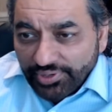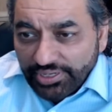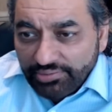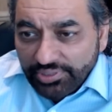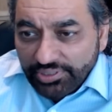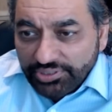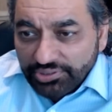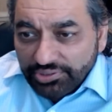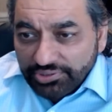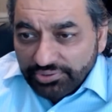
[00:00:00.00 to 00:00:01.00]

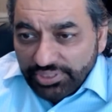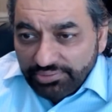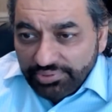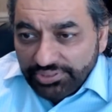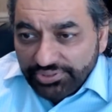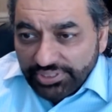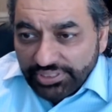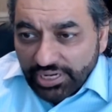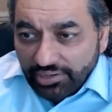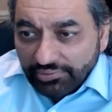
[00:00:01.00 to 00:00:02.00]
EB2 to EB3
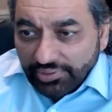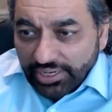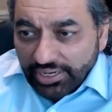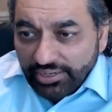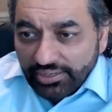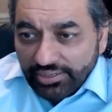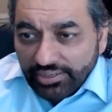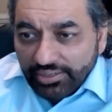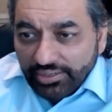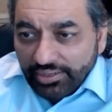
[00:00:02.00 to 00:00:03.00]
downgrade
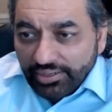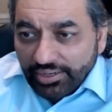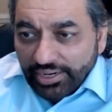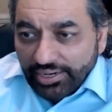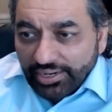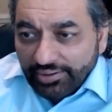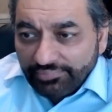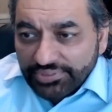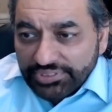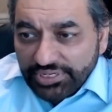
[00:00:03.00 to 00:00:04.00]
and have
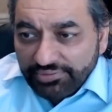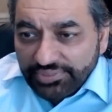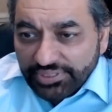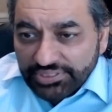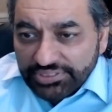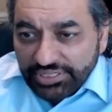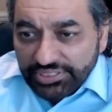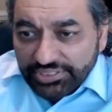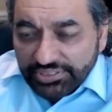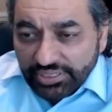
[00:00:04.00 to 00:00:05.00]
received the
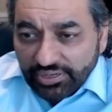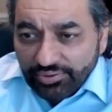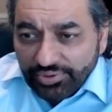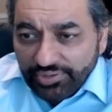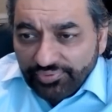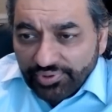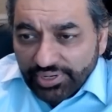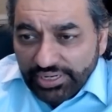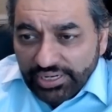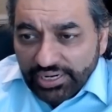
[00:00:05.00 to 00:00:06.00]
receipts, including for
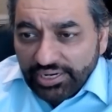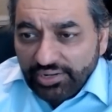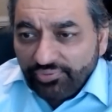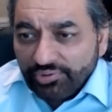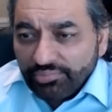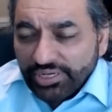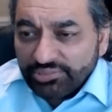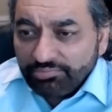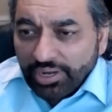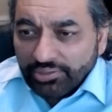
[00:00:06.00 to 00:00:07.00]
EAD for my
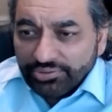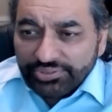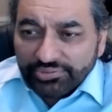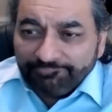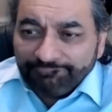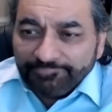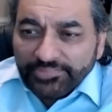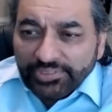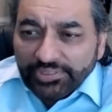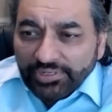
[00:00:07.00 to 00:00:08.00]
spouse.
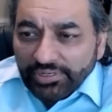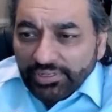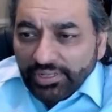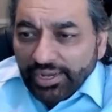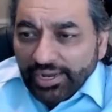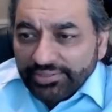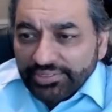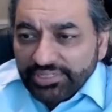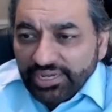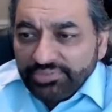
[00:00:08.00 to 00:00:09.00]
At the
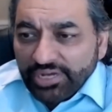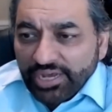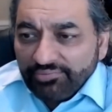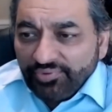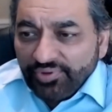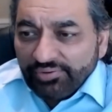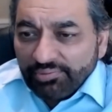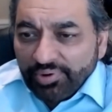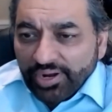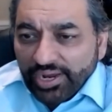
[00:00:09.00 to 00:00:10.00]
same time, we have
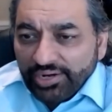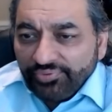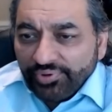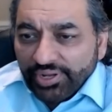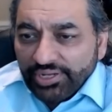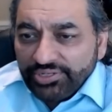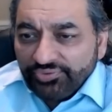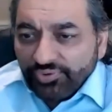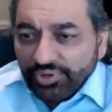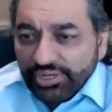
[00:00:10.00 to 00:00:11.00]
applied for
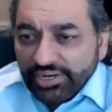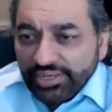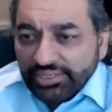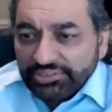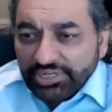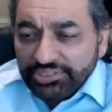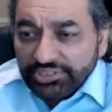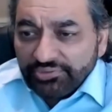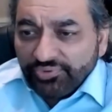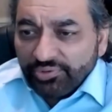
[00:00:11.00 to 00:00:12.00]
H4 EAD
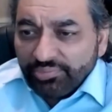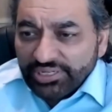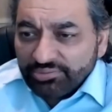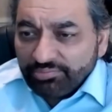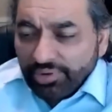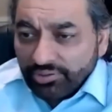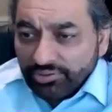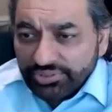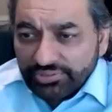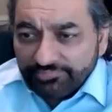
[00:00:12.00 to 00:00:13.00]
extension for my
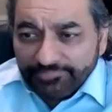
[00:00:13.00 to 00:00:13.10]
spouse.